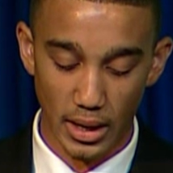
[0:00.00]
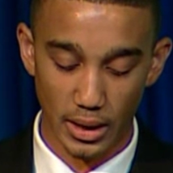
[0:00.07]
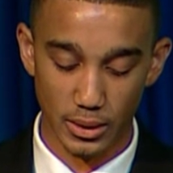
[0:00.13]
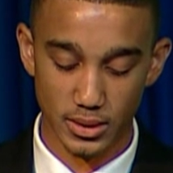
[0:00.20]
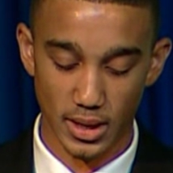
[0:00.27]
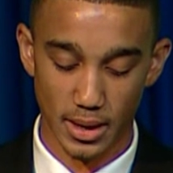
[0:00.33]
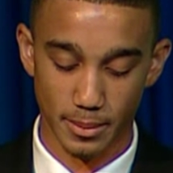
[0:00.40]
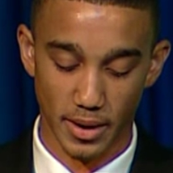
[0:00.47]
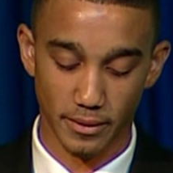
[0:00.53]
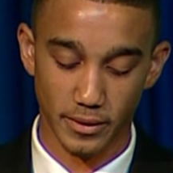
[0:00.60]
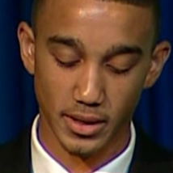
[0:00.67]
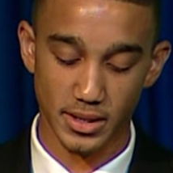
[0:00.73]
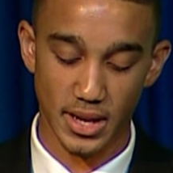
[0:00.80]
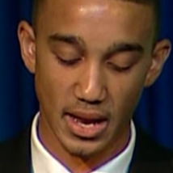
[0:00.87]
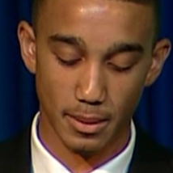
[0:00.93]
It was like my
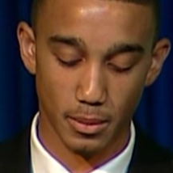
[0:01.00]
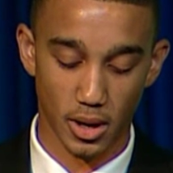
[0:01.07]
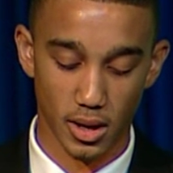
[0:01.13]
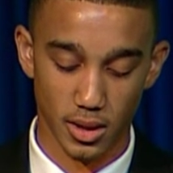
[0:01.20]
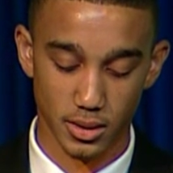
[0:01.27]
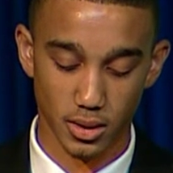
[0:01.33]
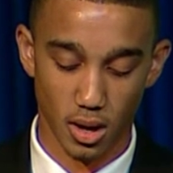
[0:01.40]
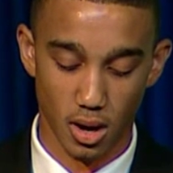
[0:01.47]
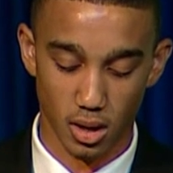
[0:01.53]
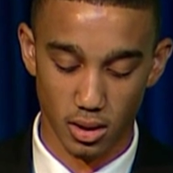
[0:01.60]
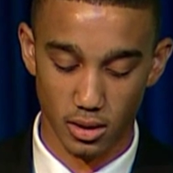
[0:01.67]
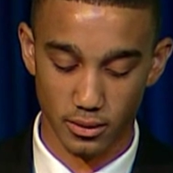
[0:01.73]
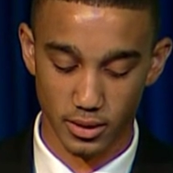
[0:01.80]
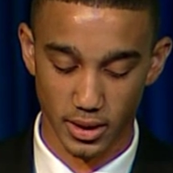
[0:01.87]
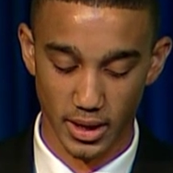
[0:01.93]
first day at Ballers all
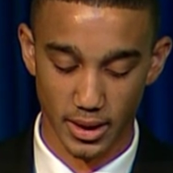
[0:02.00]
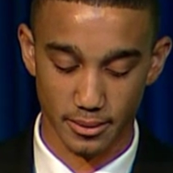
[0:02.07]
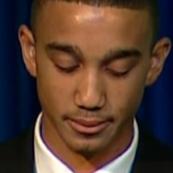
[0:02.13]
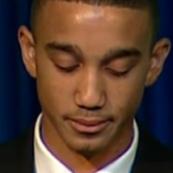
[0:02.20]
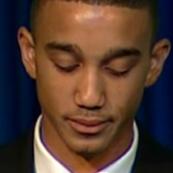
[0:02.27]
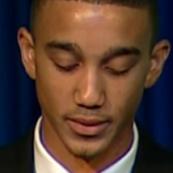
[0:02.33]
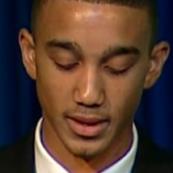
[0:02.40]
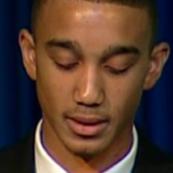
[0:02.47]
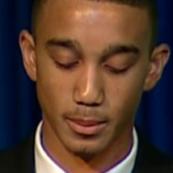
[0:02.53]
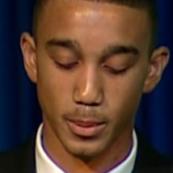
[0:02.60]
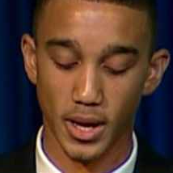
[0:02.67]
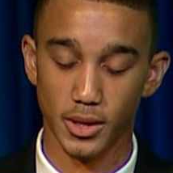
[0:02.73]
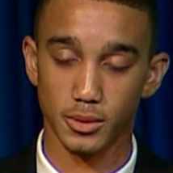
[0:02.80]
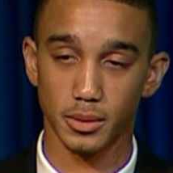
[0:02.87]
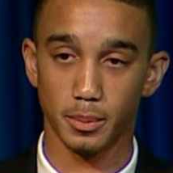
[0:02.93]
over again. The
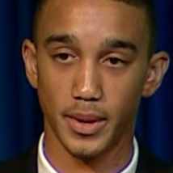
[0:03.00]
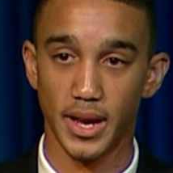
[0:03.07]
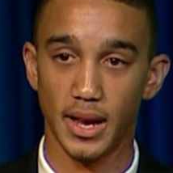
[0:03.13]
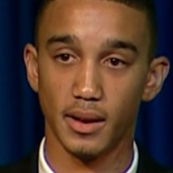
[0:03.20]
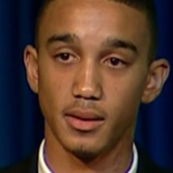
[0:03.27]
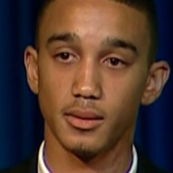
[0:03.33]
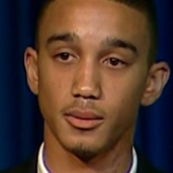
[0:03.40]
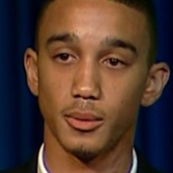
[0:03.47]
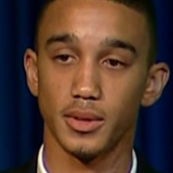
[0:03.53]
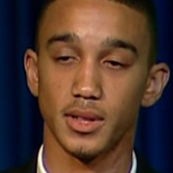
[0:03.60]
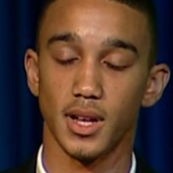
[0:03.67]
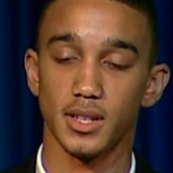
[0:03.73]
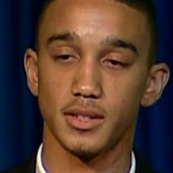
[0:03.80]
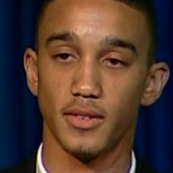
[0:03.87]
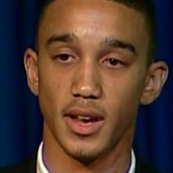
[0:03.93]
place was big, with
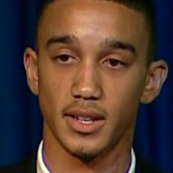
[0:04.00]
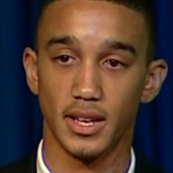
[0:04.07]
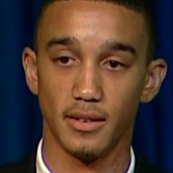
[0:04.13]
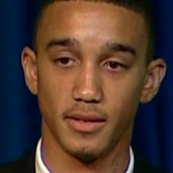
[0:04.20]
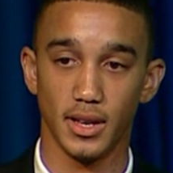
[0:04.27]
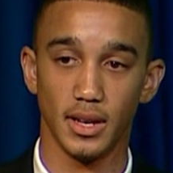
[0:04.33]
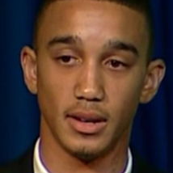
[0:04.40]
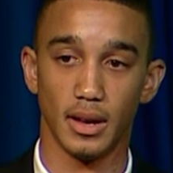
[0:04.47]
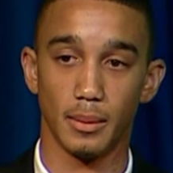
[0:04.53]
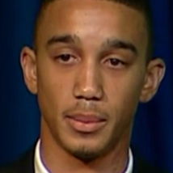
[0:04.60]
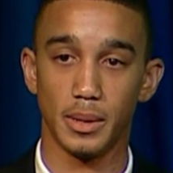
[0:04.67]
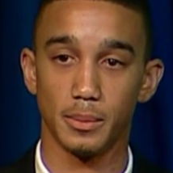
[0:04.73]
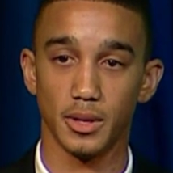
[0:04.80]
lots of activity and